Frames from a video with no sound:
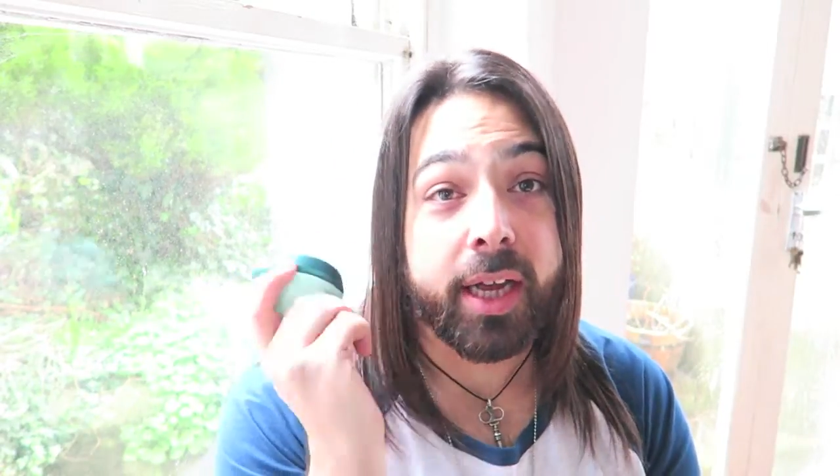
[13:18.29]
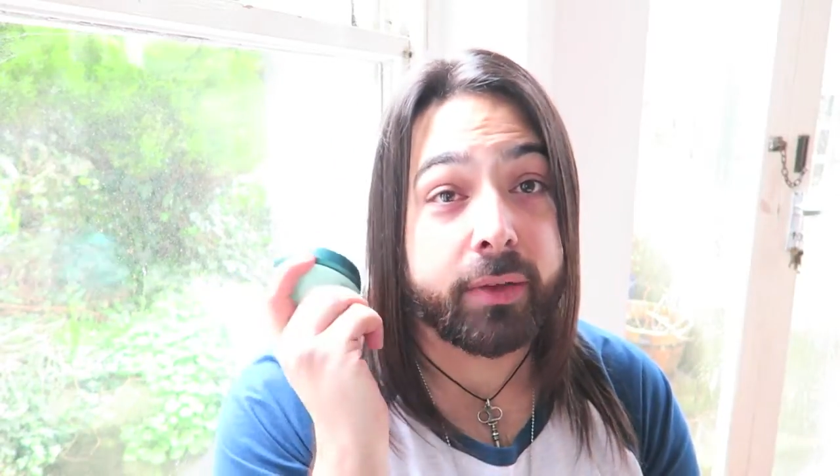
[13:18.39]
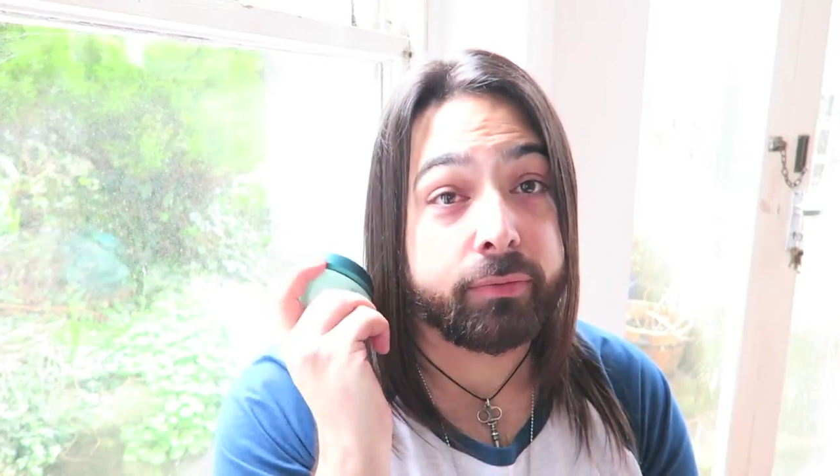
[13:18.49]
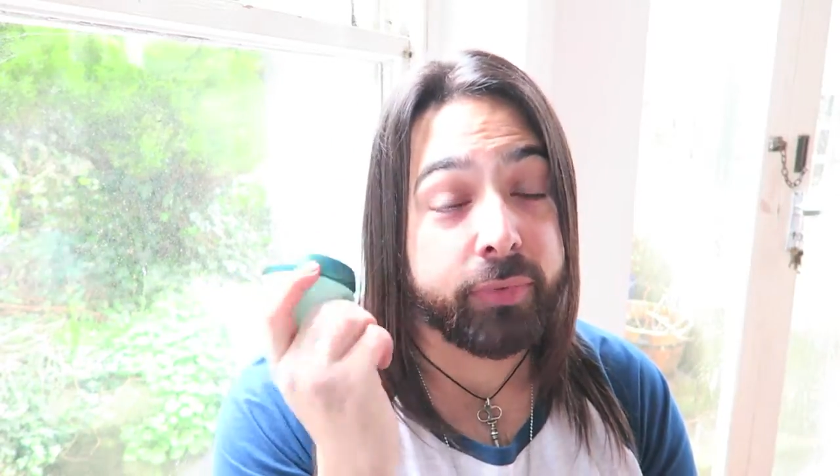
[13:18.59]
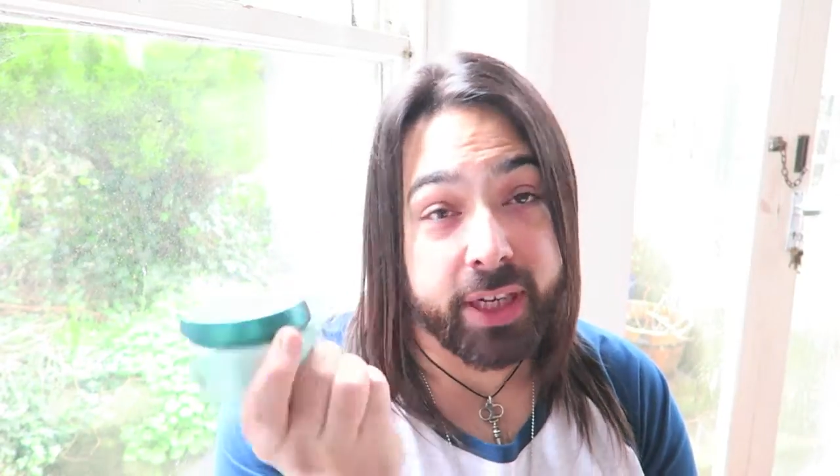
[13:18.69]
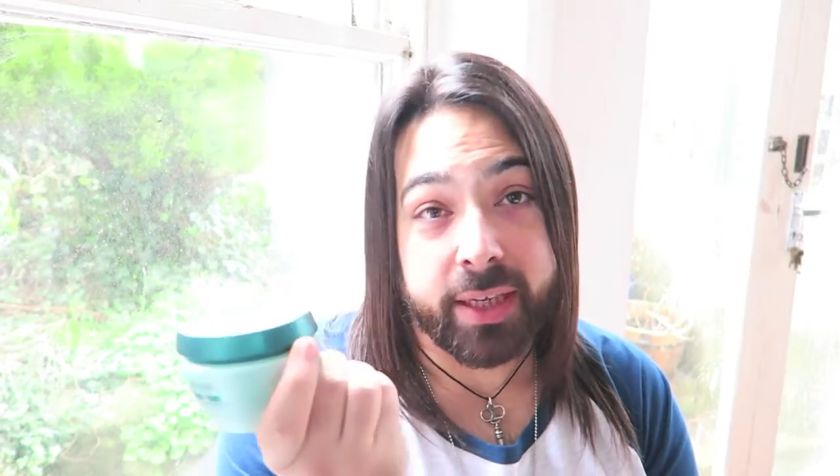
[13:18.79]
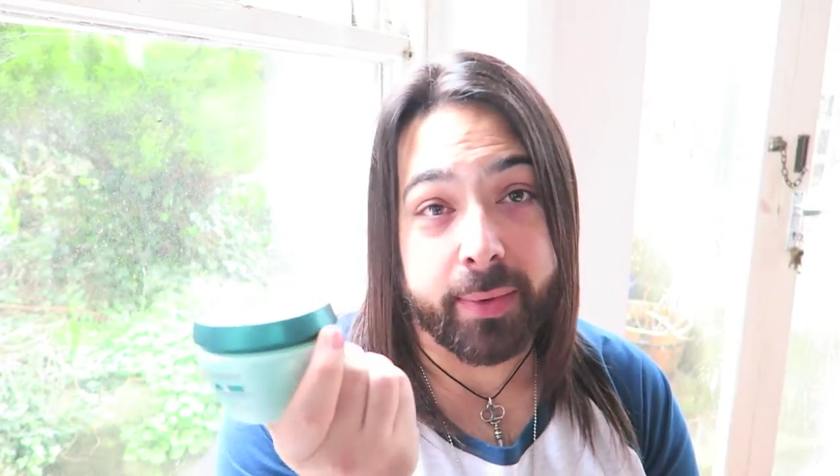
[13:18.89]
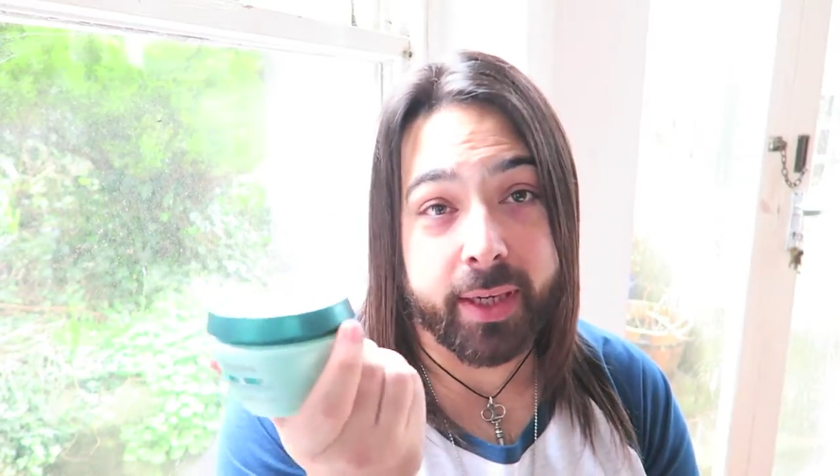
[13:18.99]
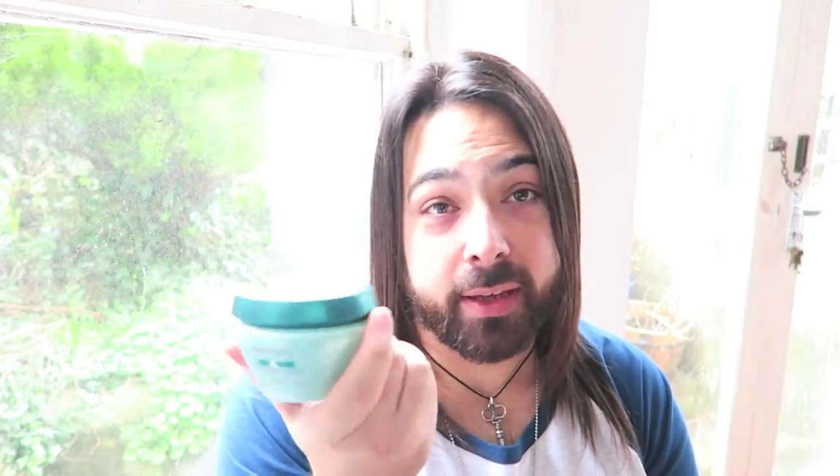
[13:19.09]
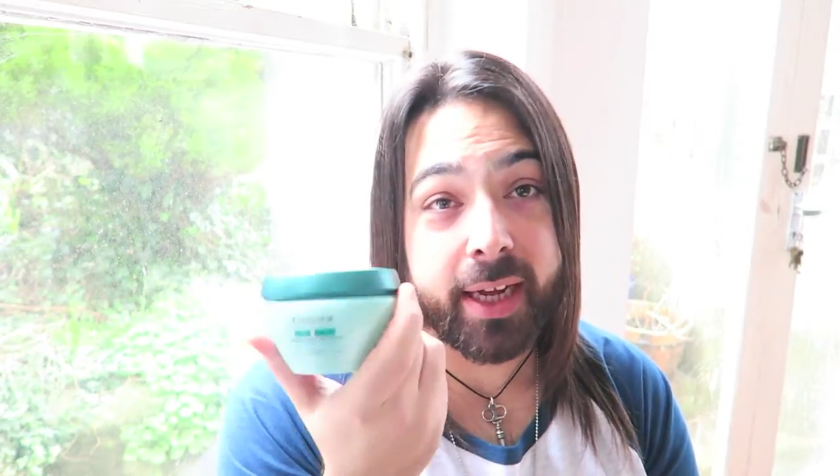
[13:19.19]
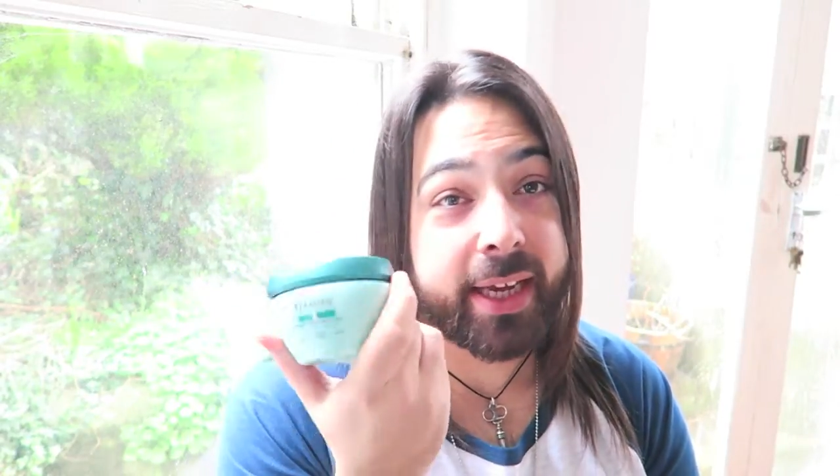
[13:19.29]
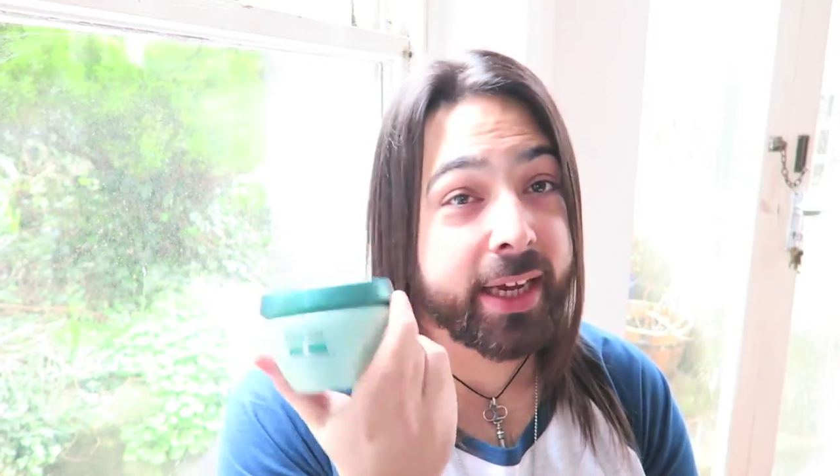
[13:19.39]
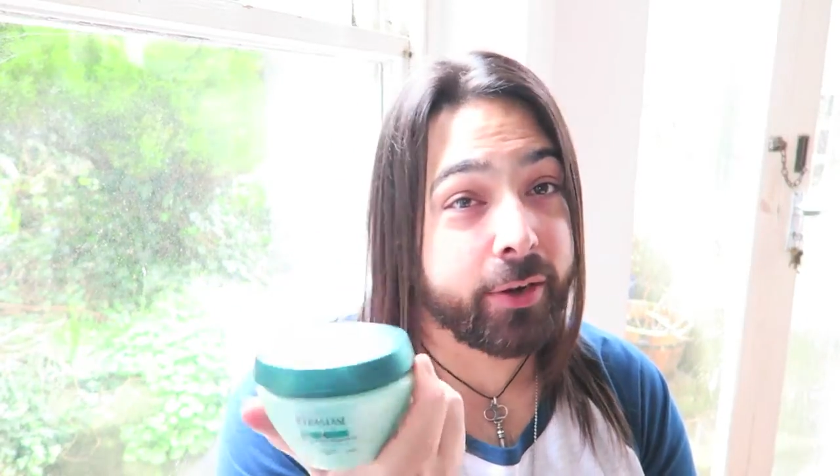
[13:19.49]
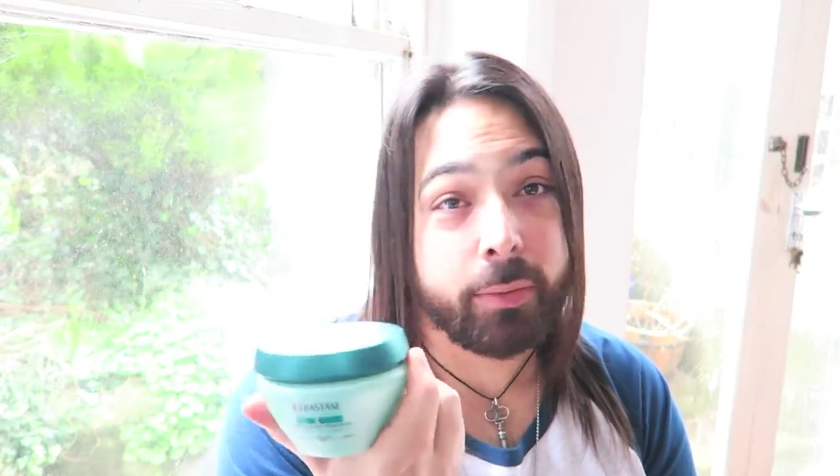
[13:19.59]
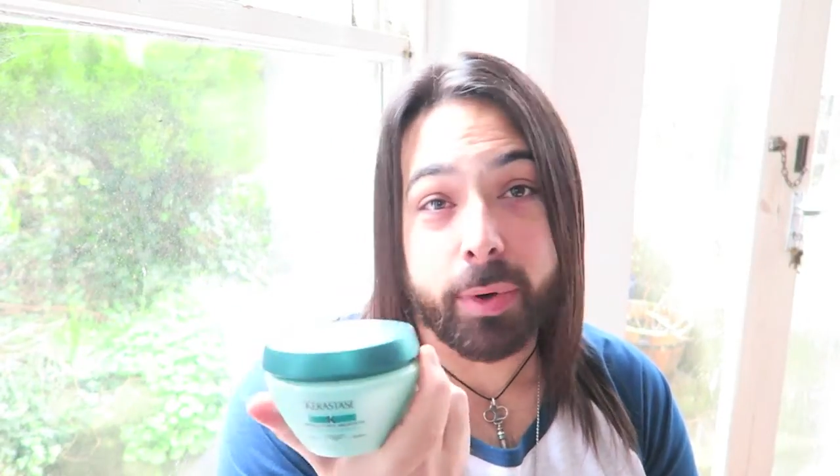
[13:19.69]
It really will. I
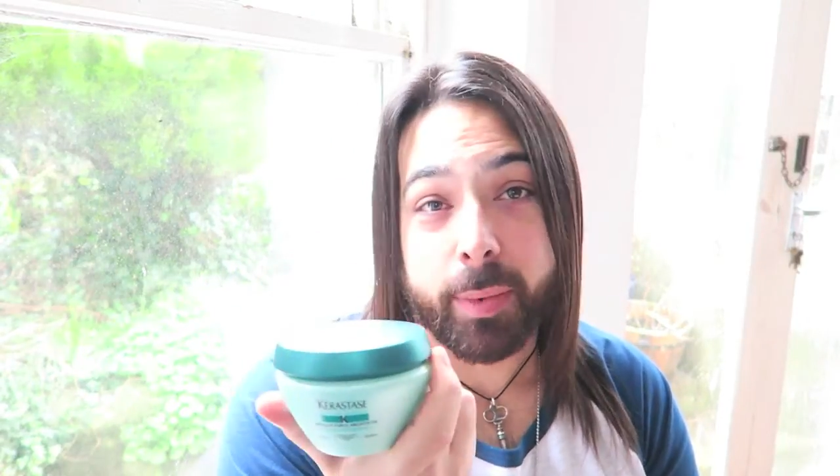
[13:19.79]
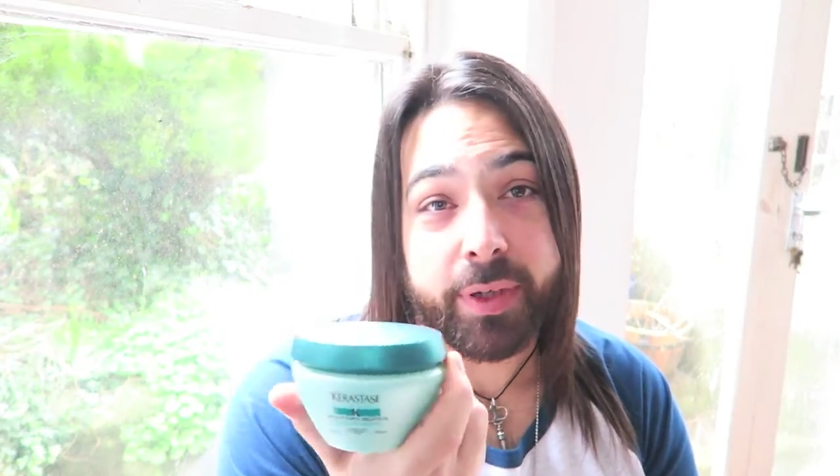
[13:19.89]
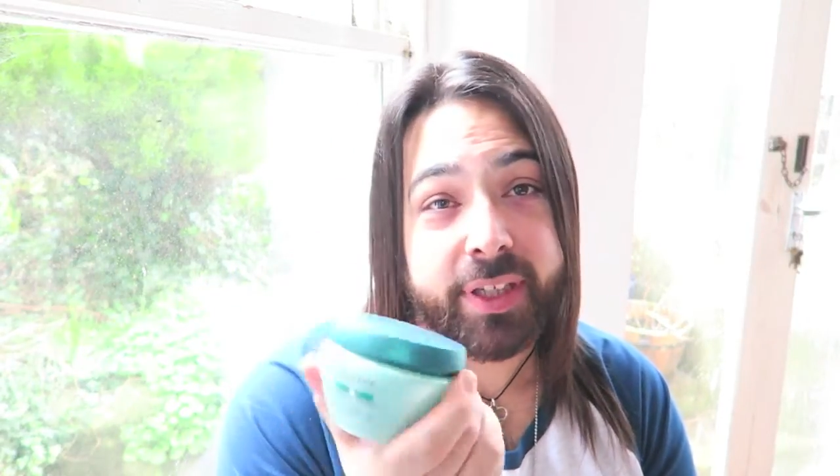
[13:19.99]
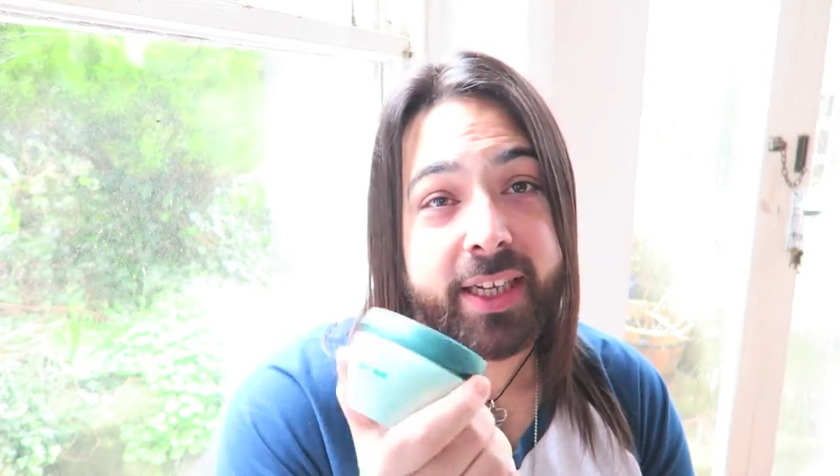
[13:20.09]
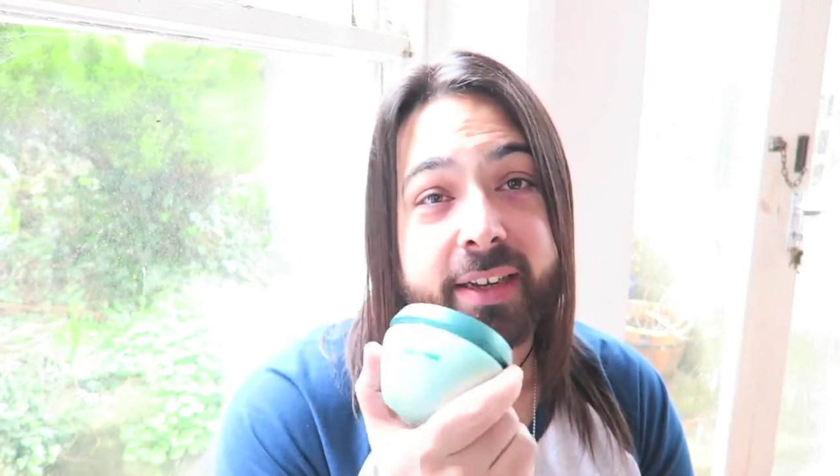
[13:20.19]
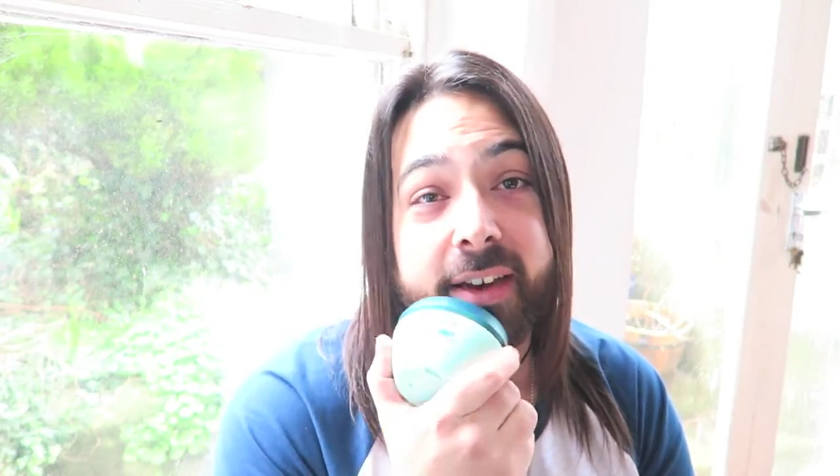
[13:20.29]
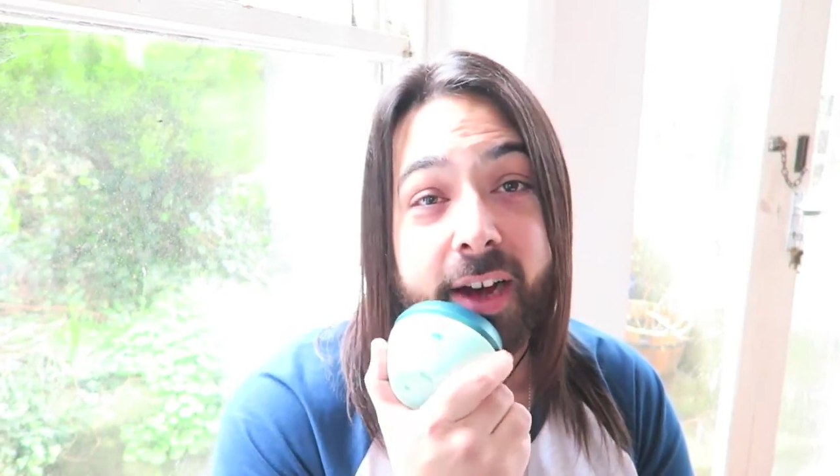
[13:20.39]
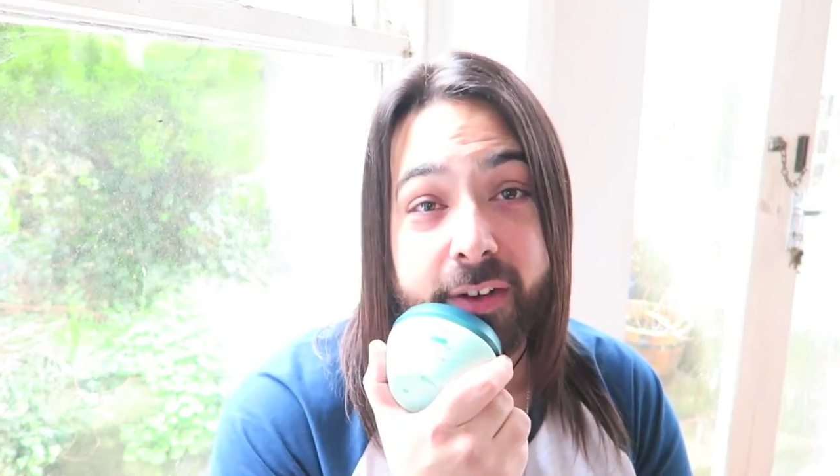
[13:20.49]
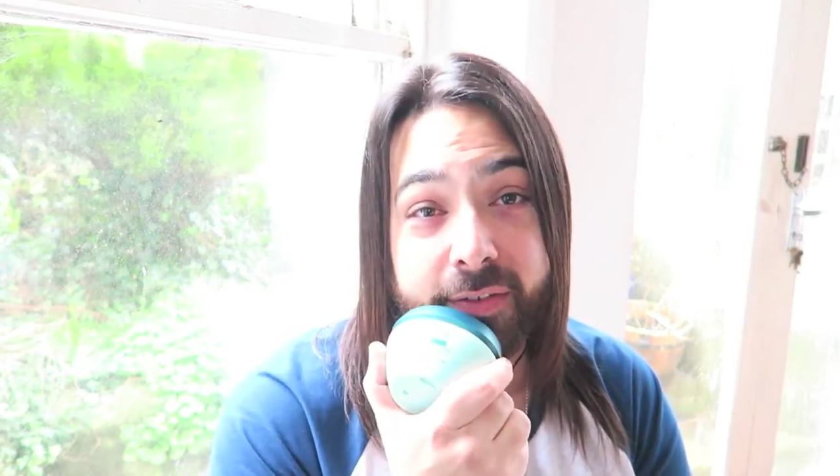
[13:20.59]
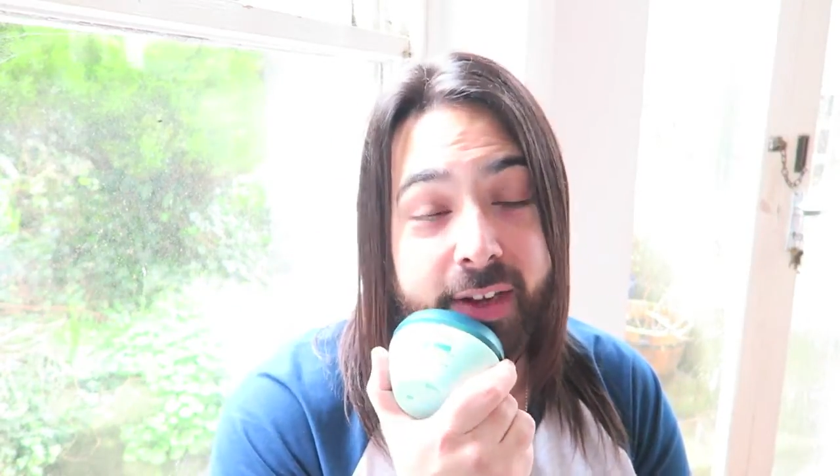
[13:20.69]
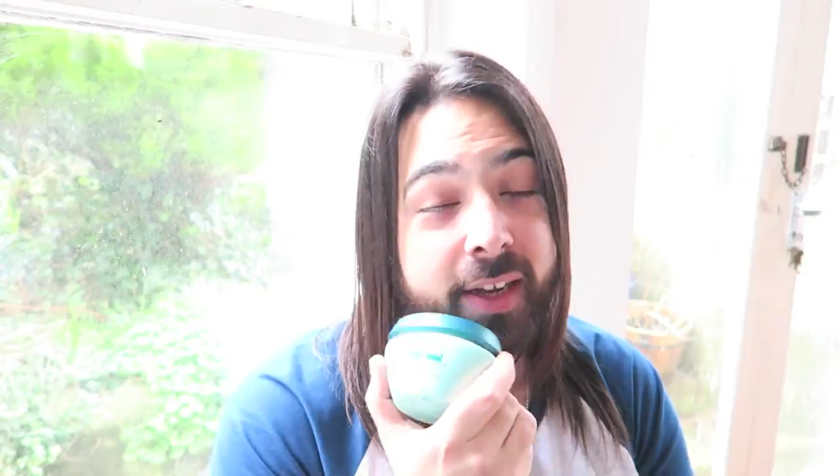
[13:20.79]
cannot promote it enough.